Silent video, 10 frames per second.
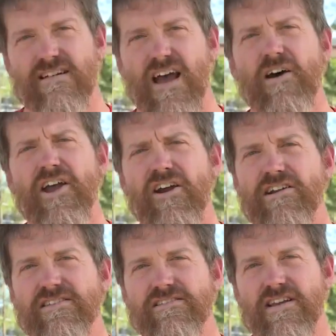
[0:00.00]
Oh, it
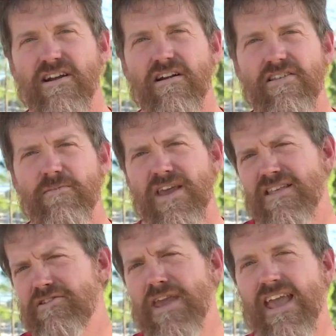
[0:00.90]
hurts. It hurts. I
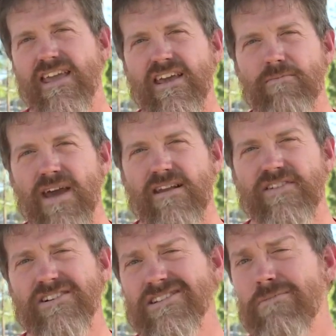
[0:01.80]
mean, you can't get competitive
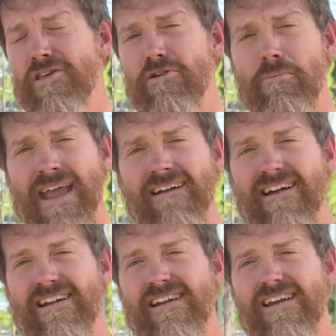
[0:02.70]
teachers. I'm also a
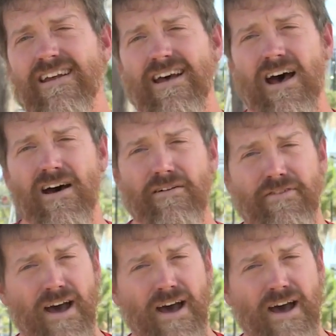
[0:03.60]
parent of